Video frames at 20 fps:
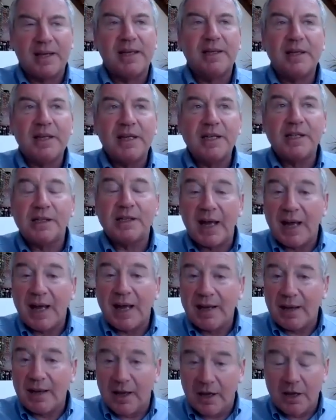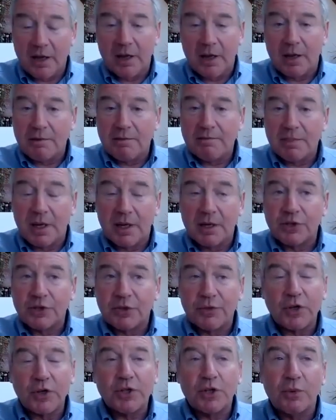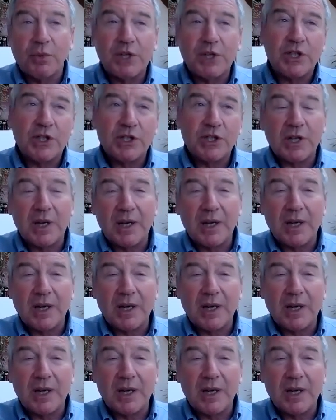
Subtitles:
It is a structure which is a